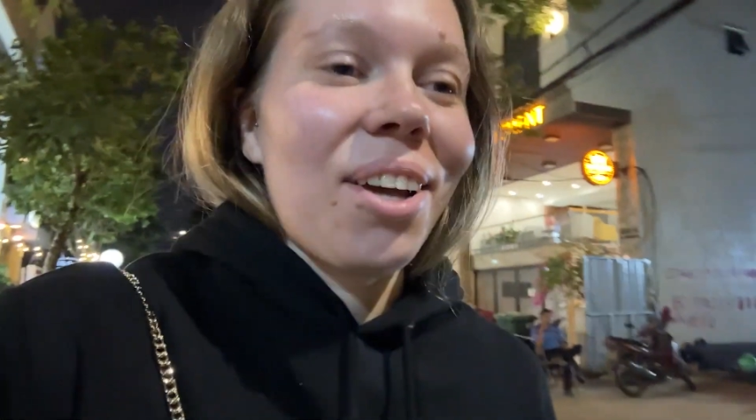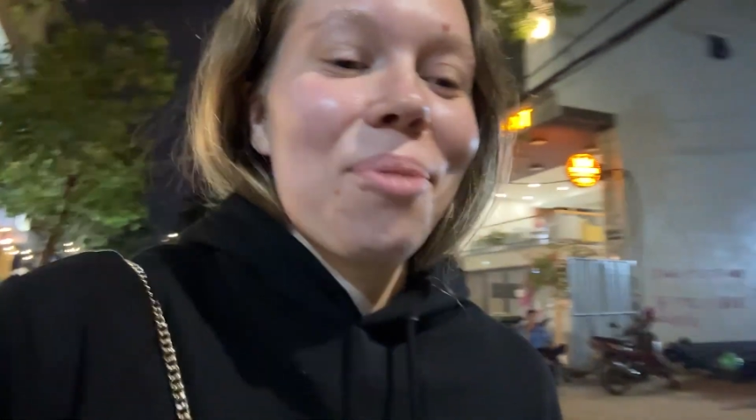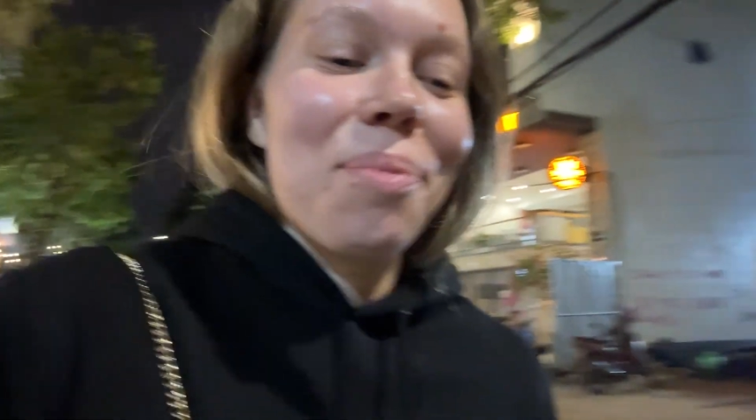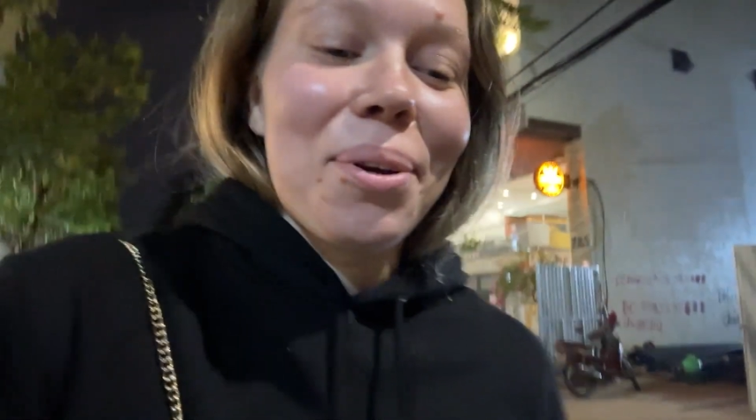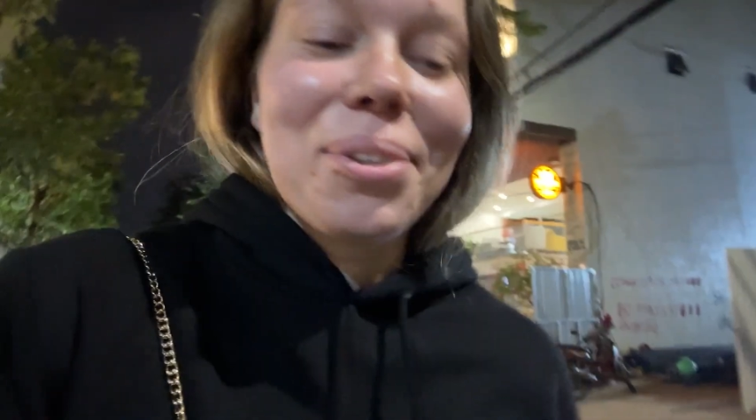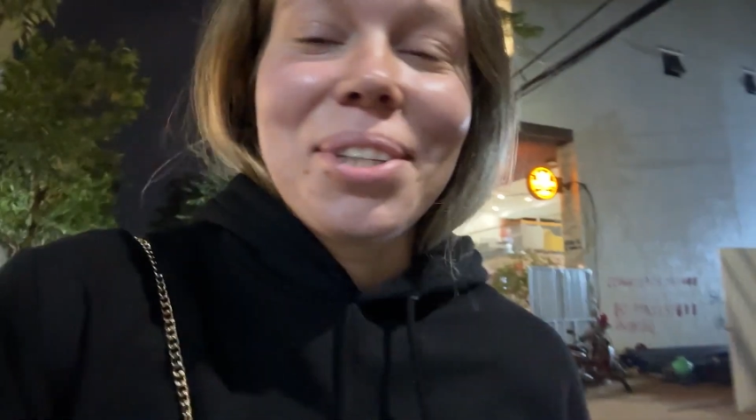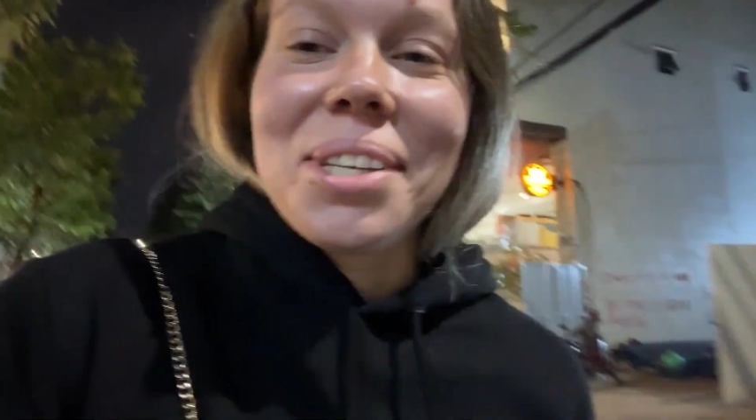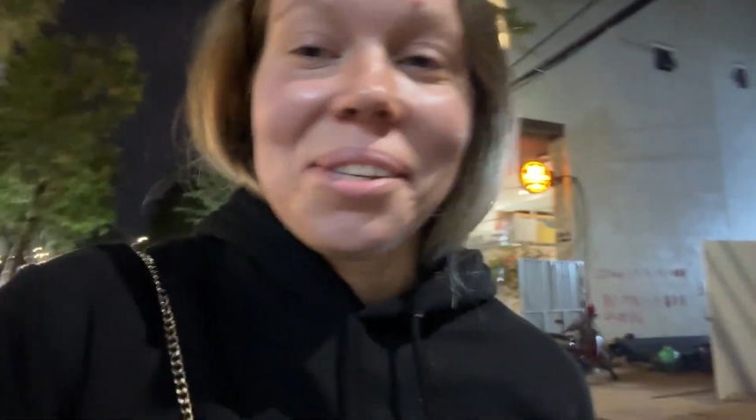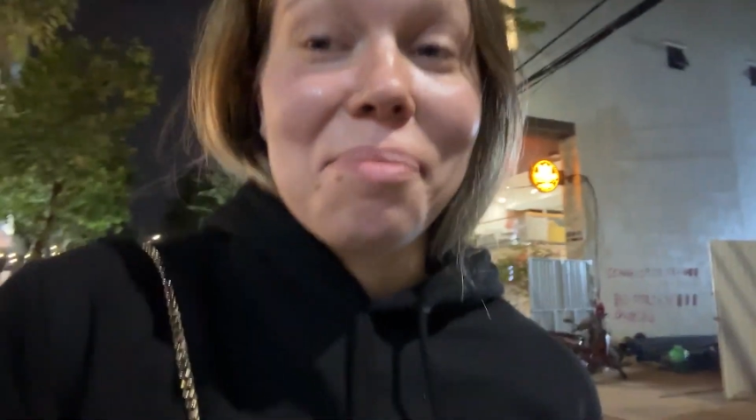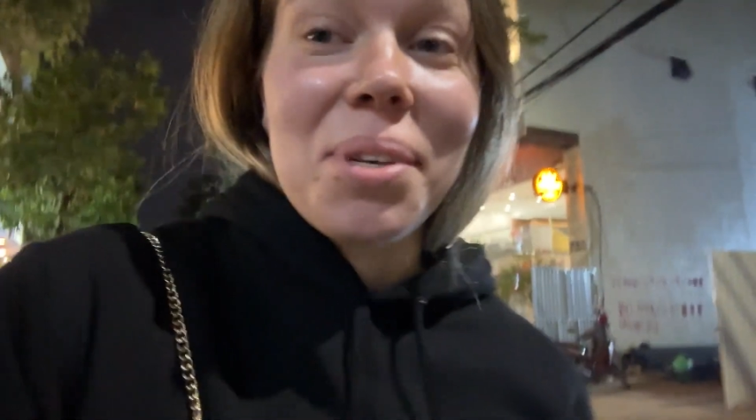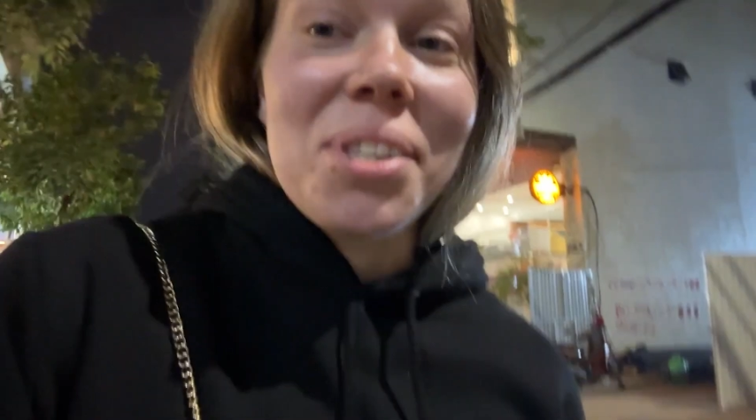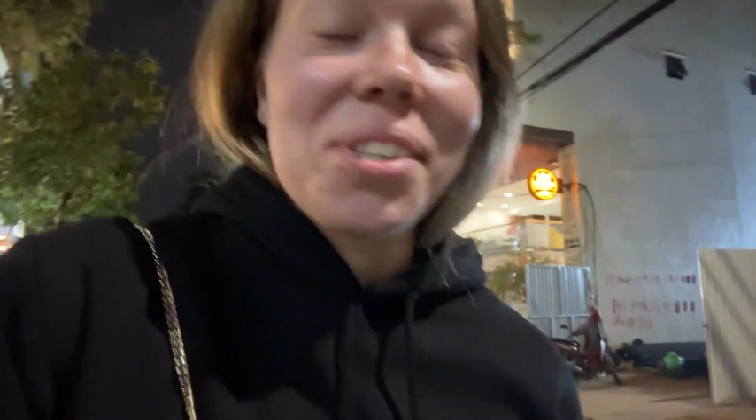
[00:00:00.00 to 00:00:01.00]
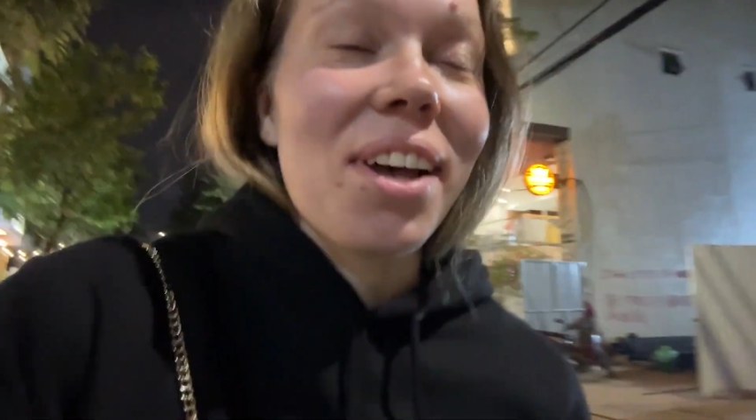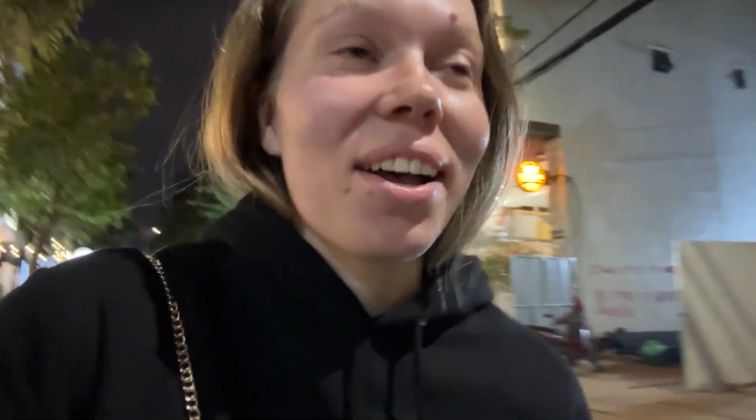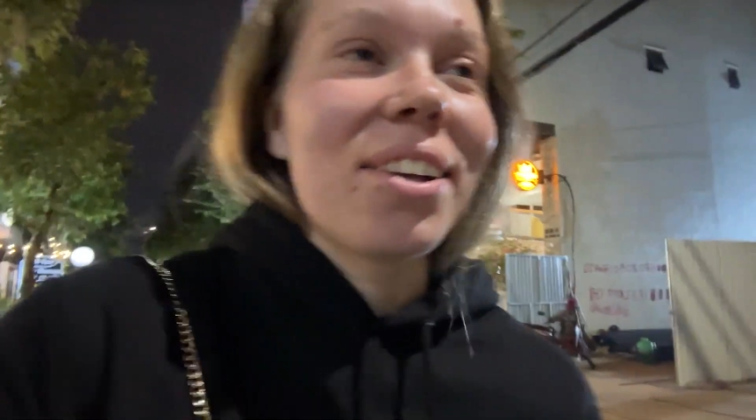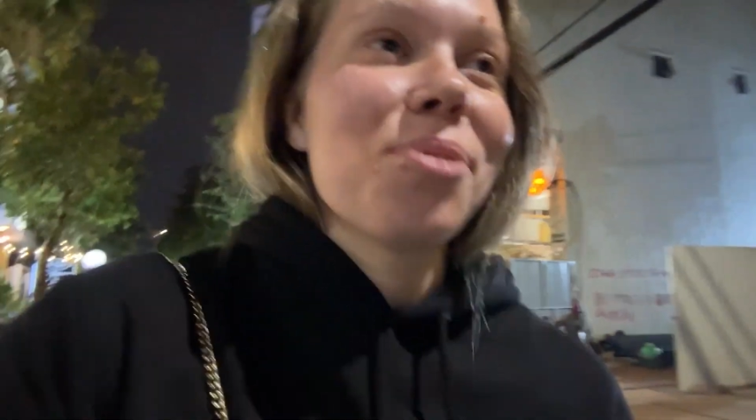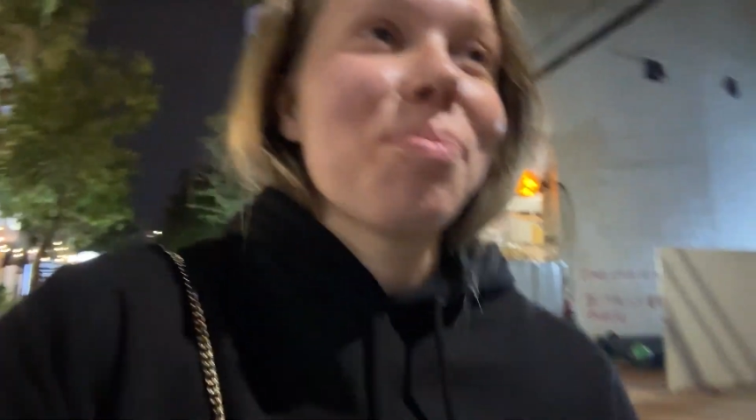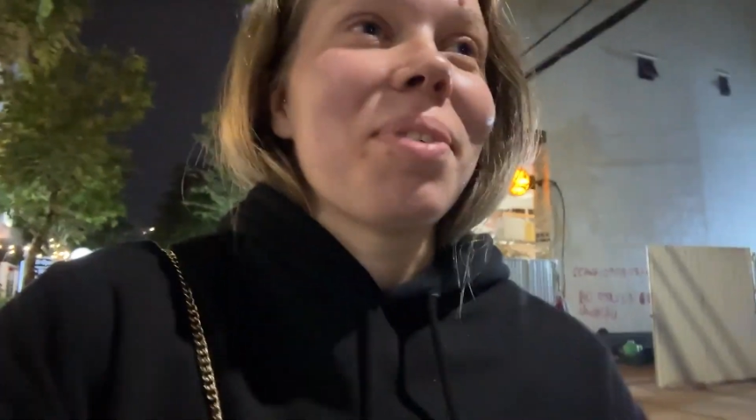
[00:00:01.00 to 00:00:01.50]
about this
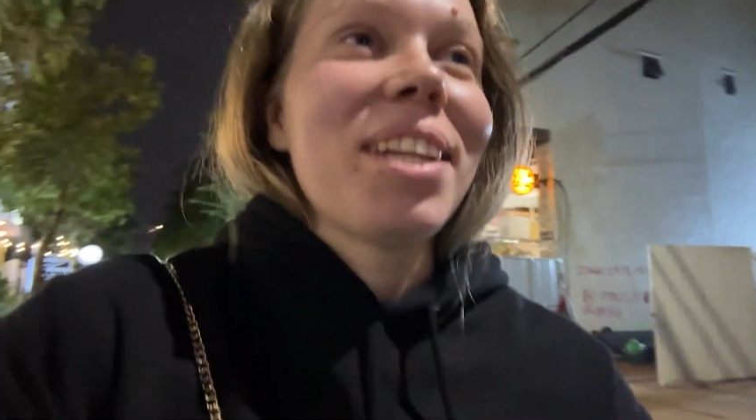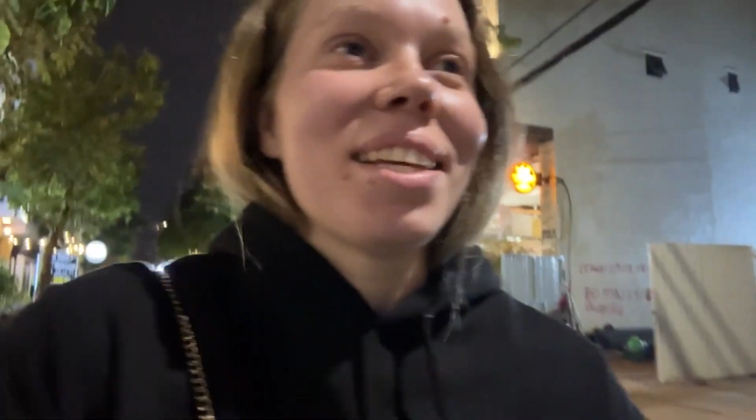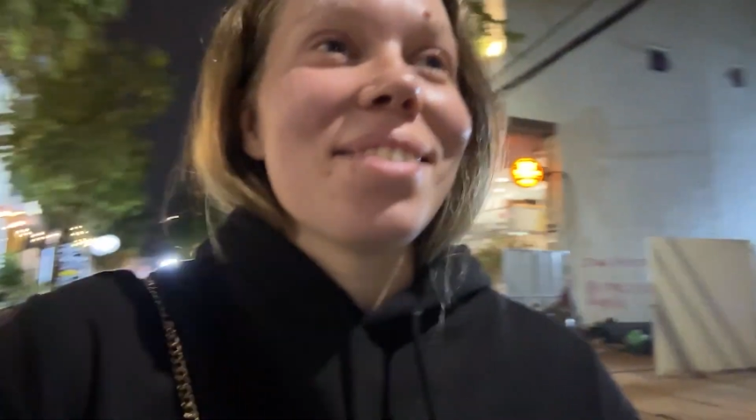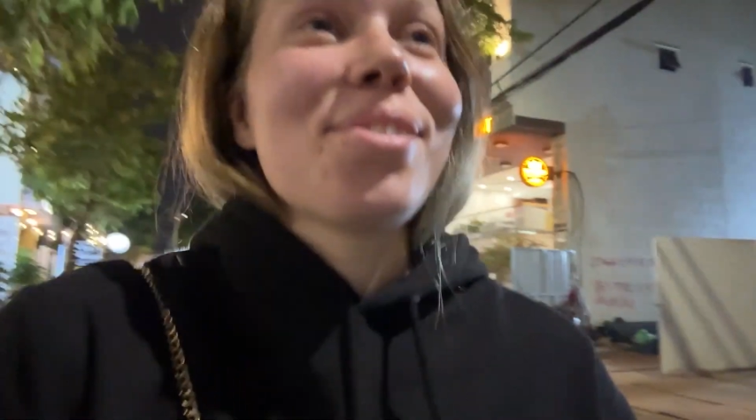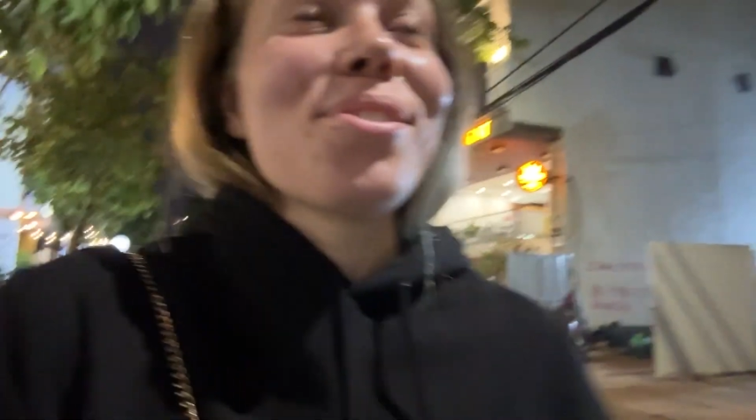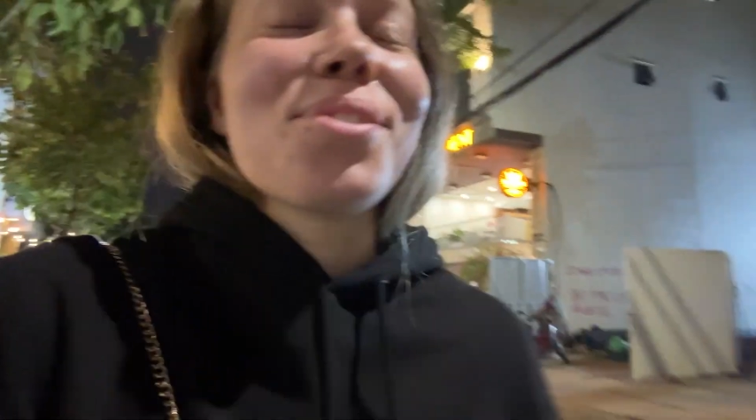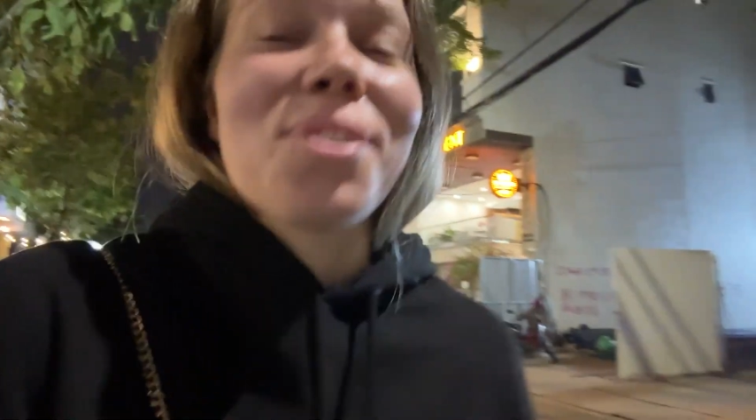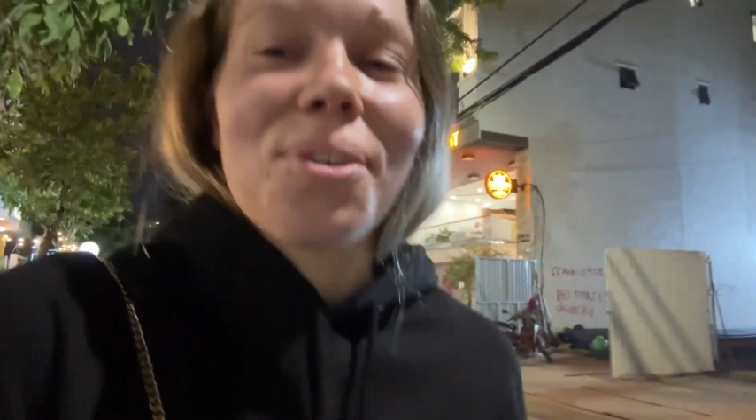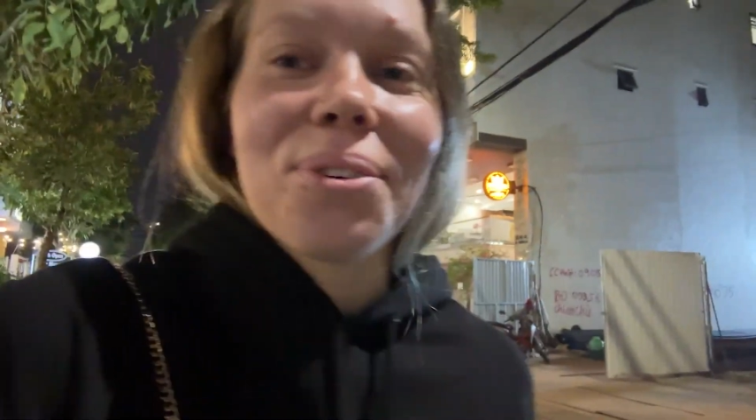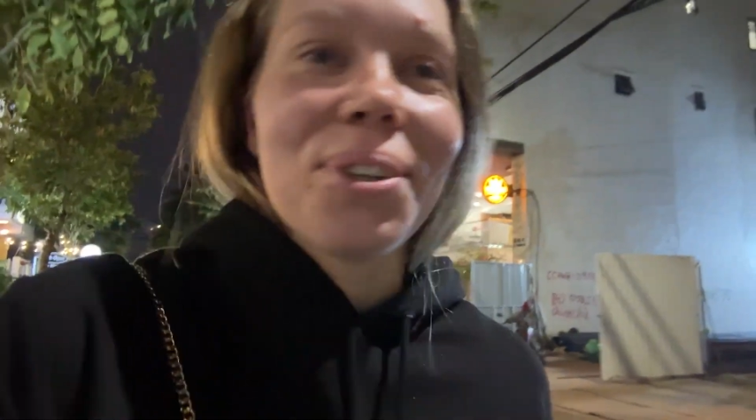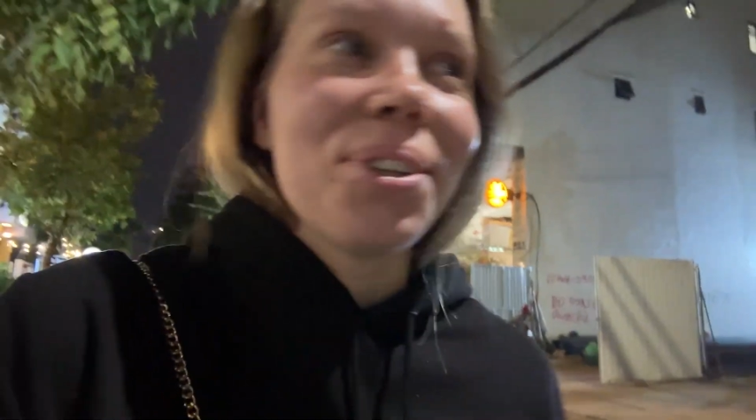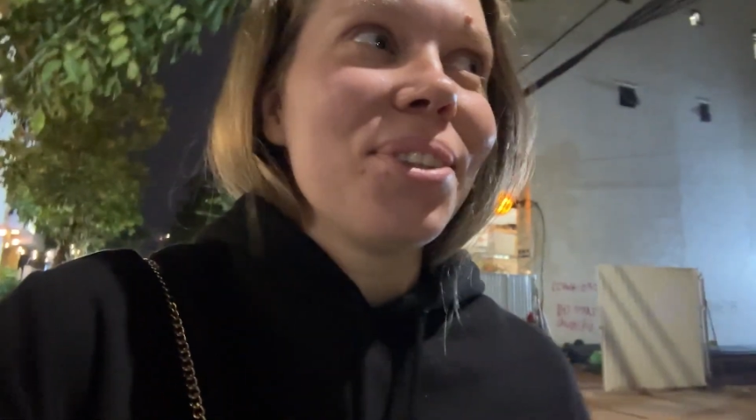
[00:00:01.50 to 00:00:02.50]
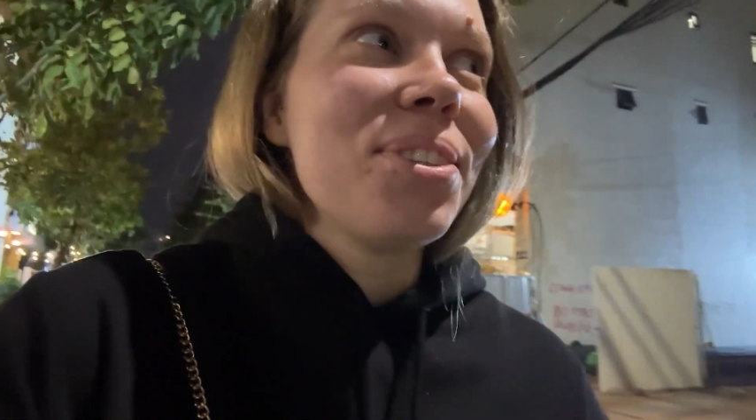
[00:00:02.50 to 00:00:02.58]
massage, but it's so good.